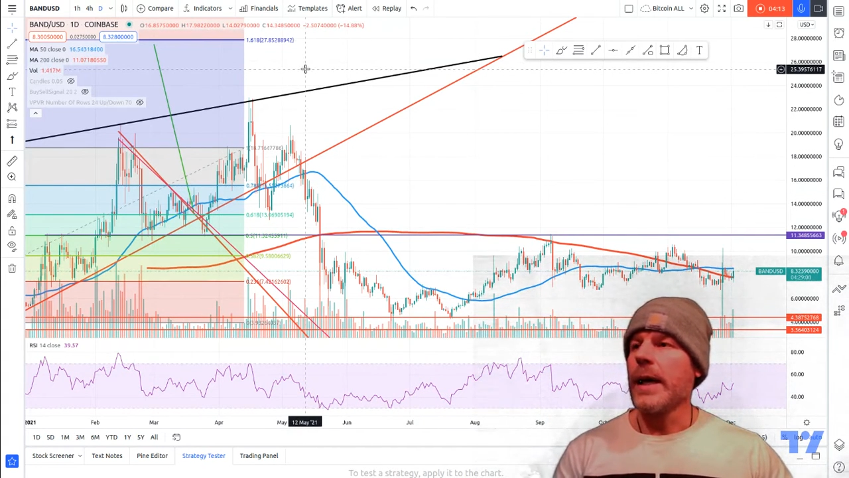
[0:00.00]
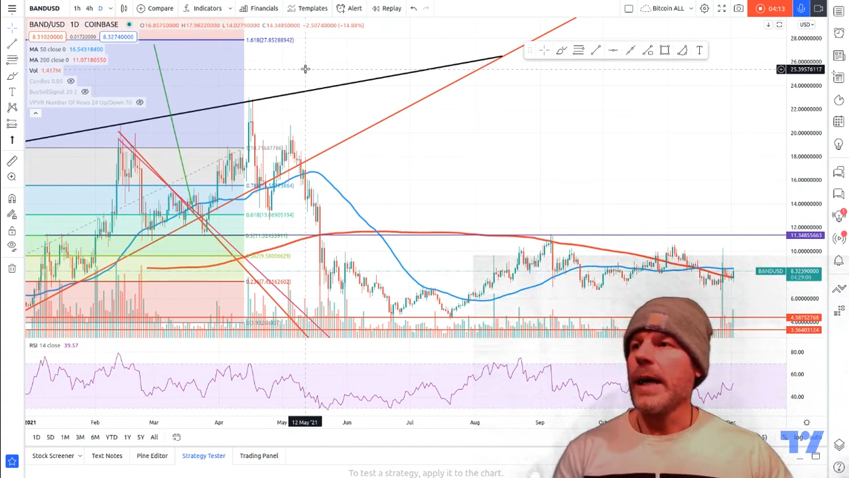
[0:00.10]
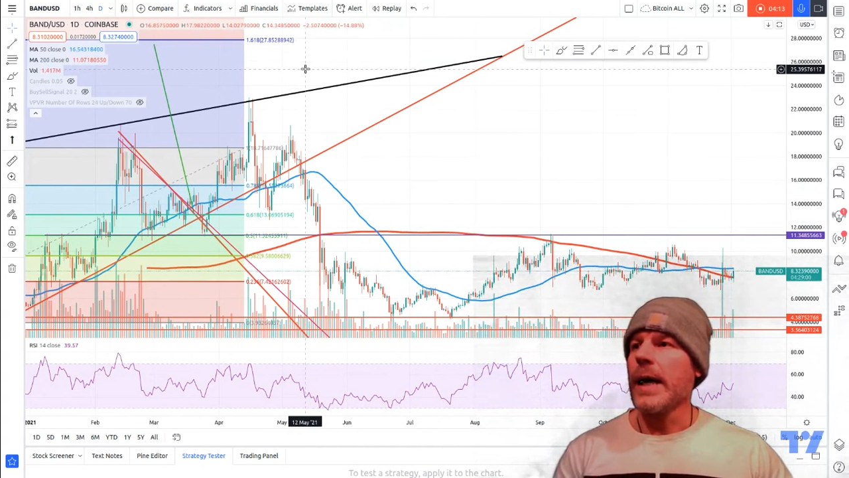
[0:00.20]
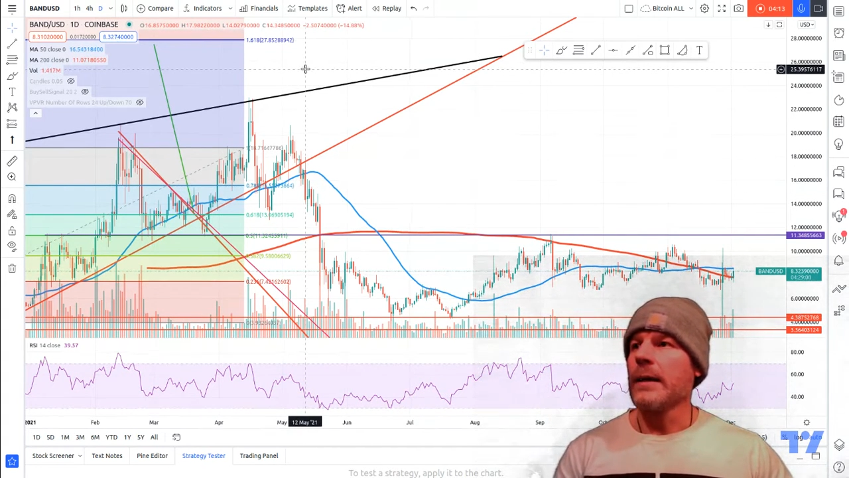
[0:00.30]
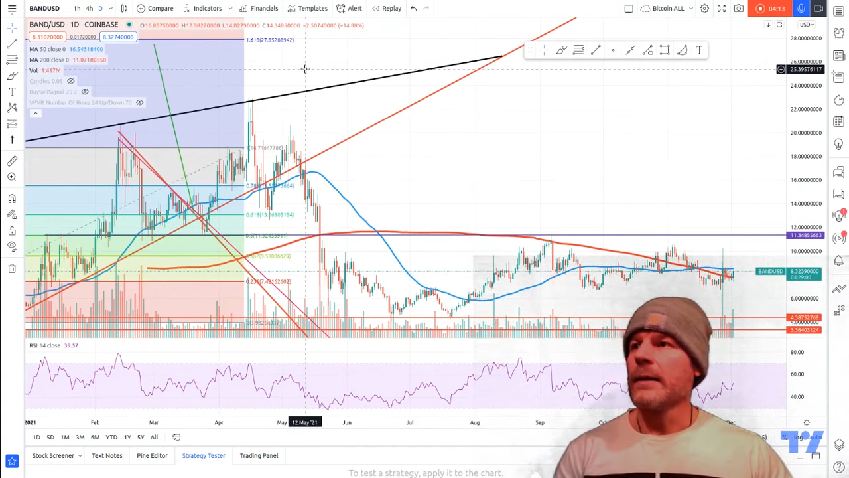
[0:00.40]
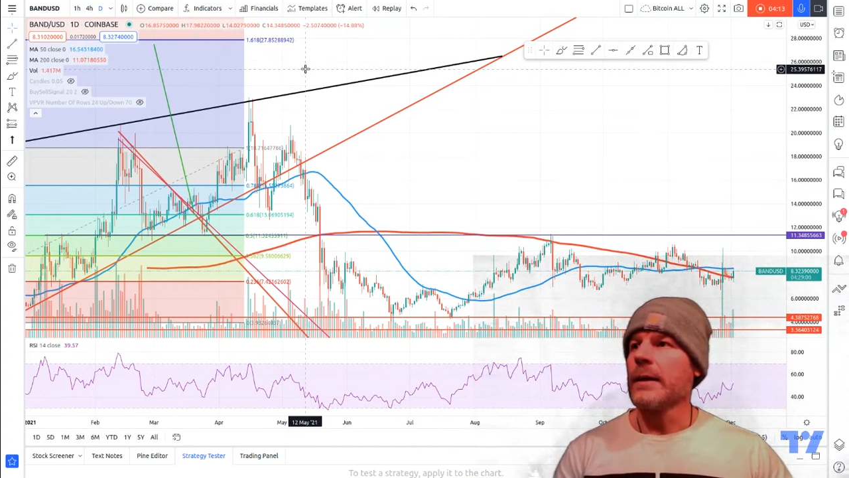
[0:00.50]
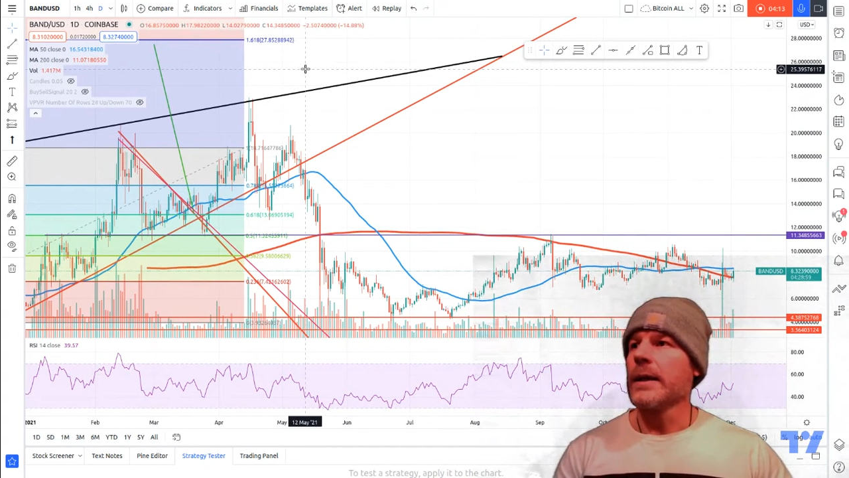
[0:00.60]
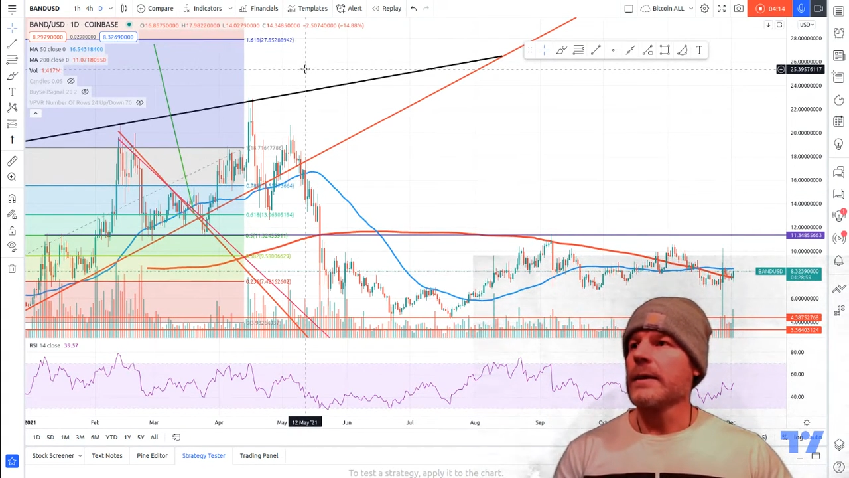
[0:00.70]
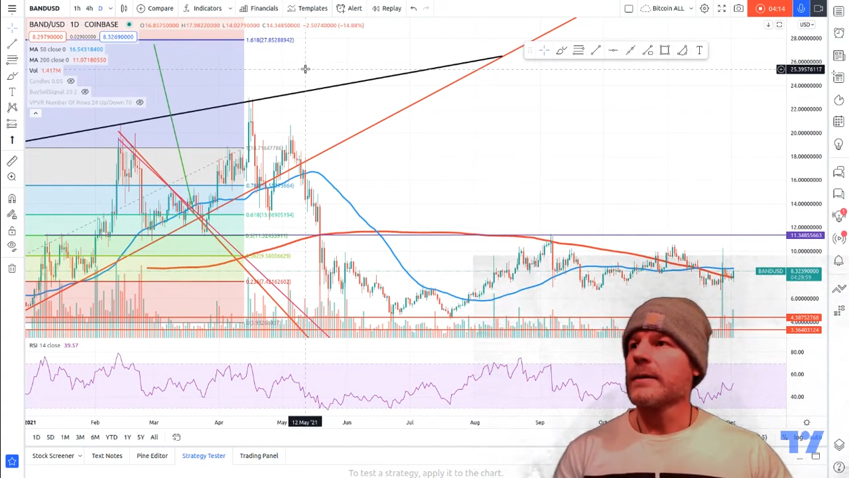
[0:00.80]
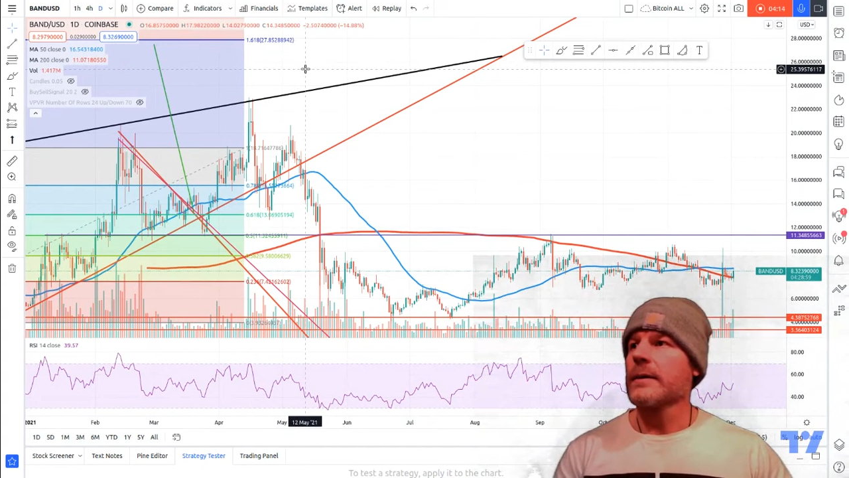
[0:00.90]

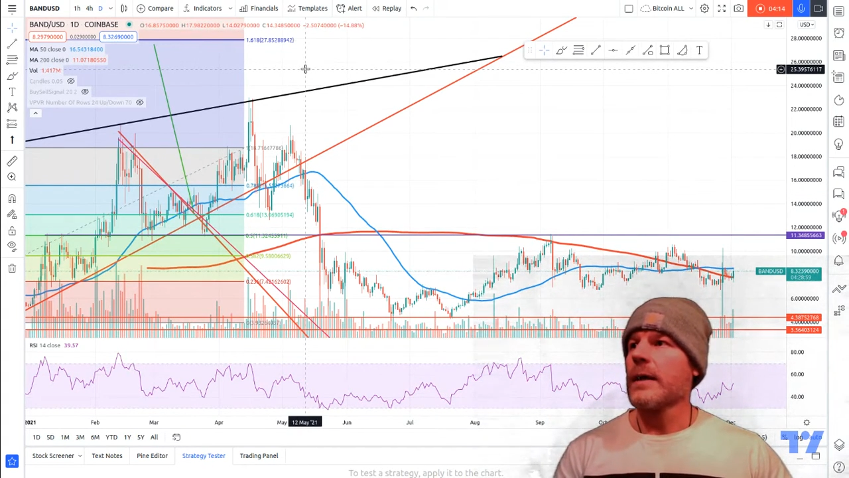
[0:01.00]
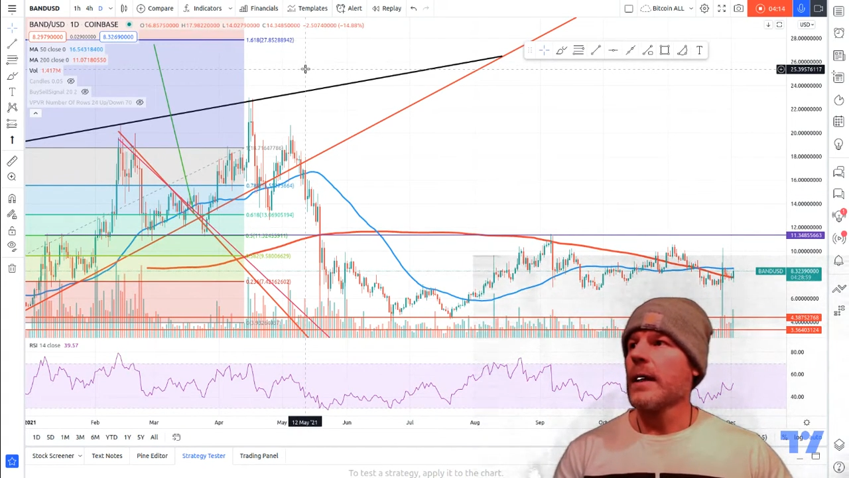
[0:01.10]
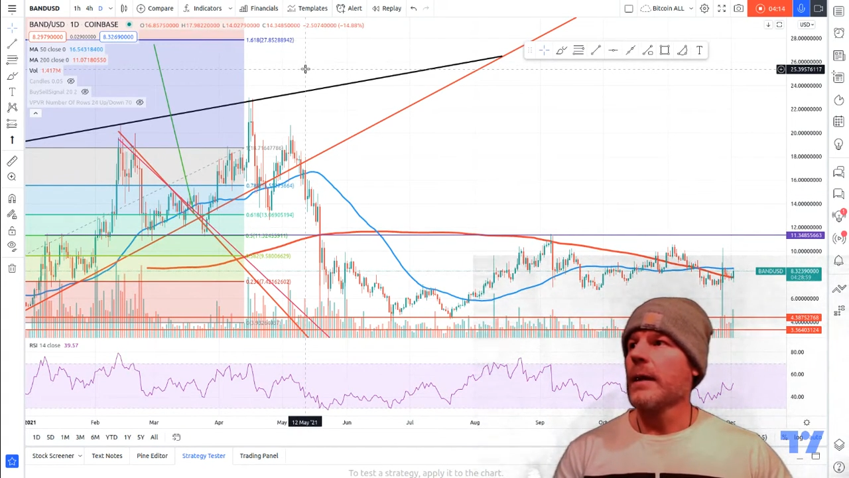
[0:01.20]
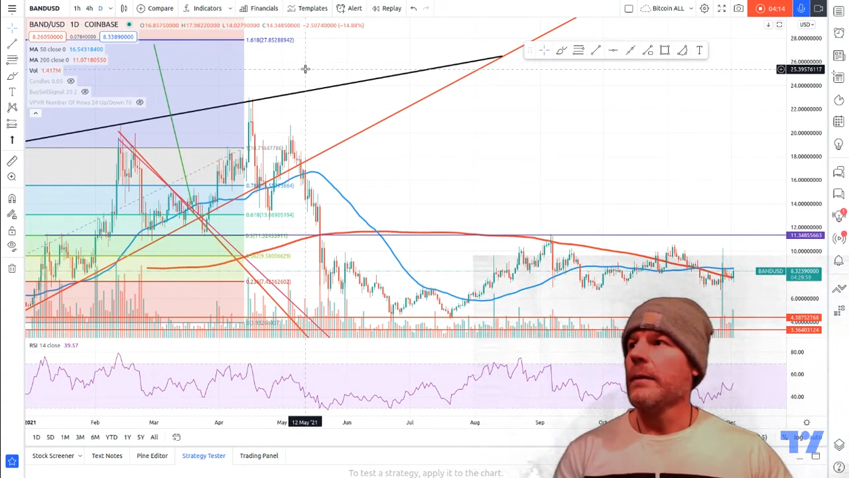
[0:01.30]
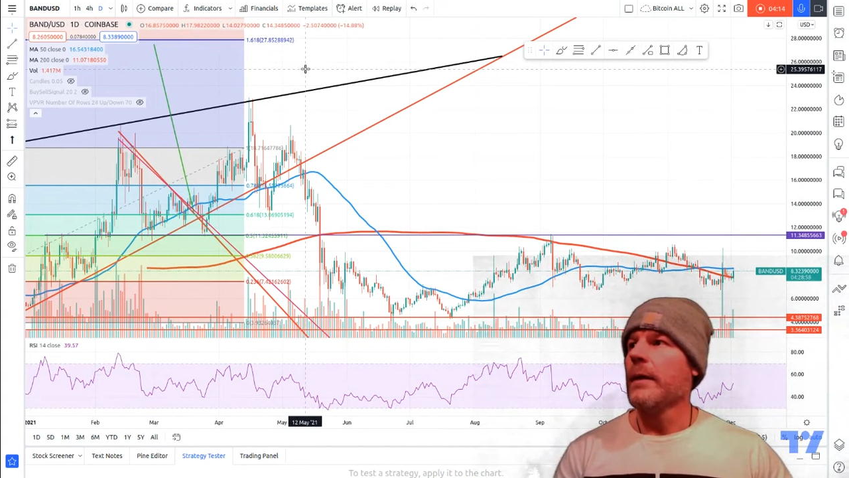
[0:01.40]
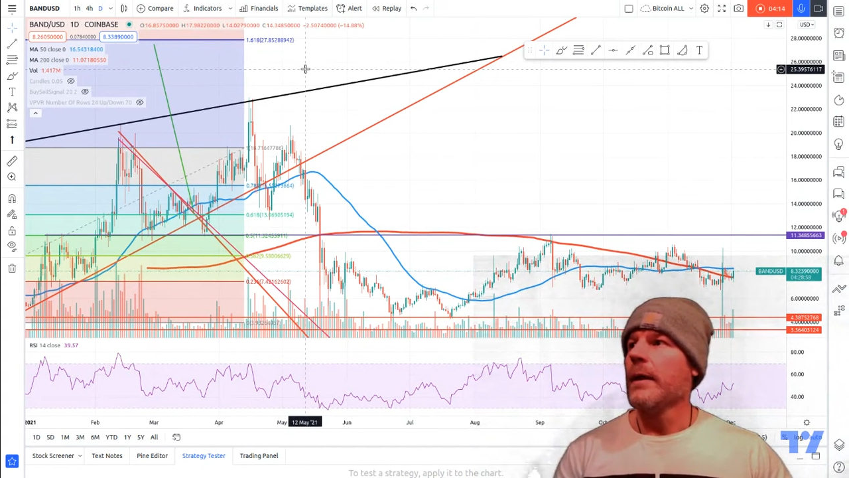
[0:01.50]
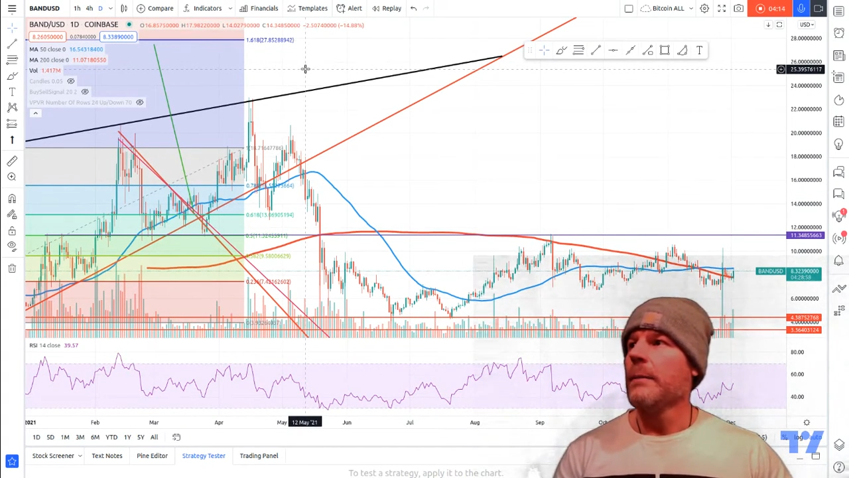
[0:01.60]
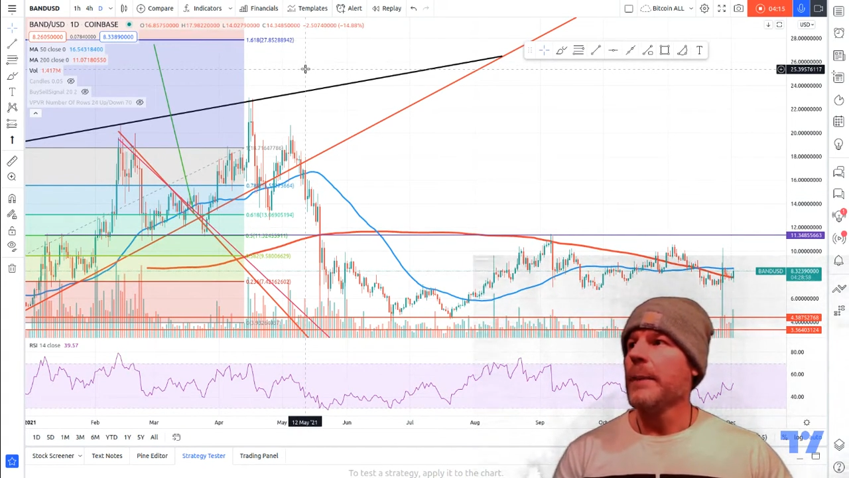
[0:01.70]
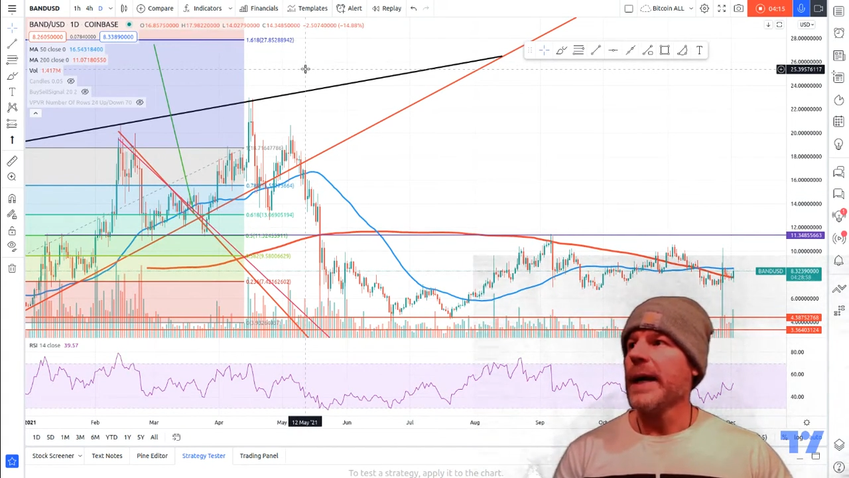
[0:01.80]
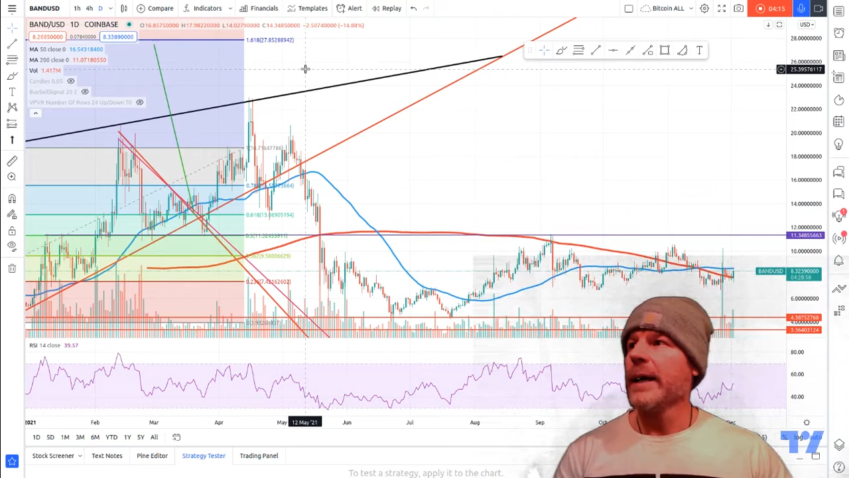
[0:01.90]
analytics on
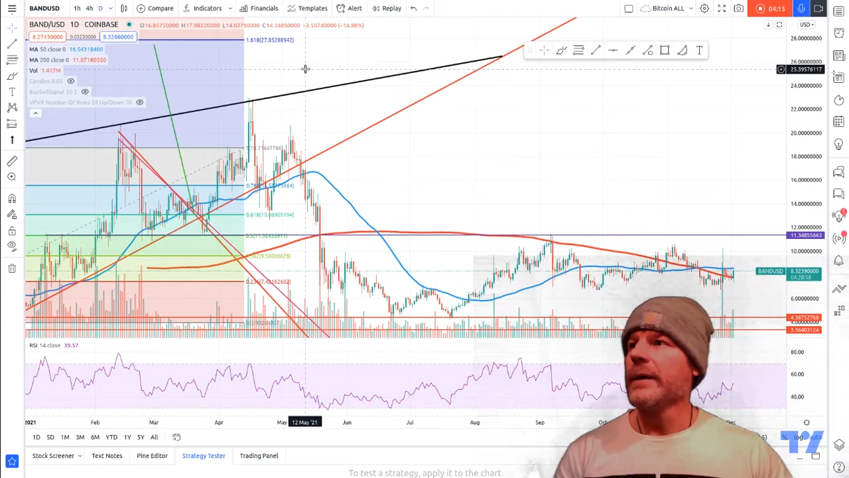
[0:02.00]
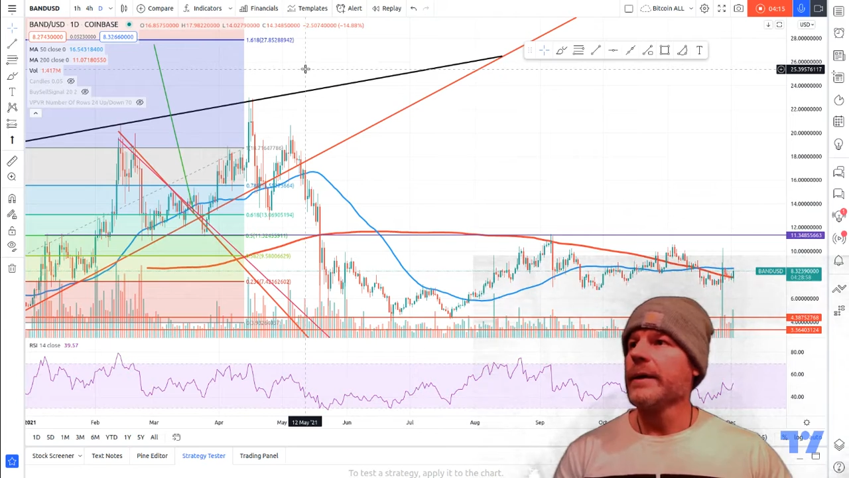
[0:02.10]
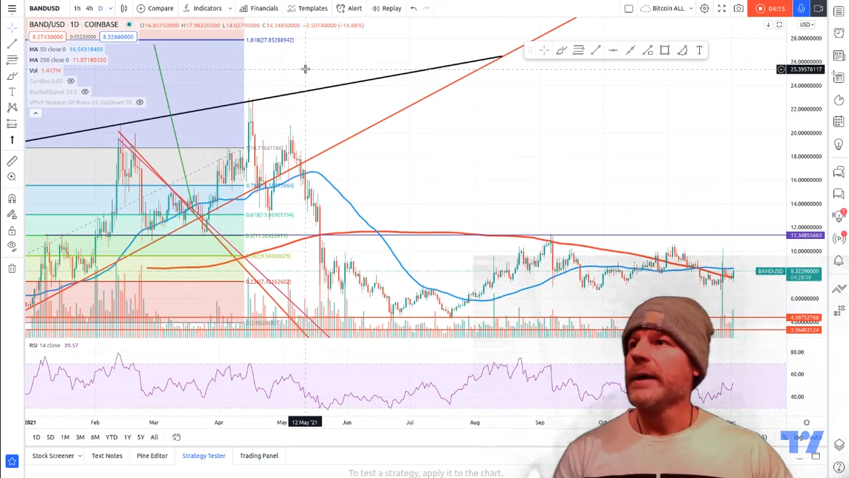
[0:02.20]
Band,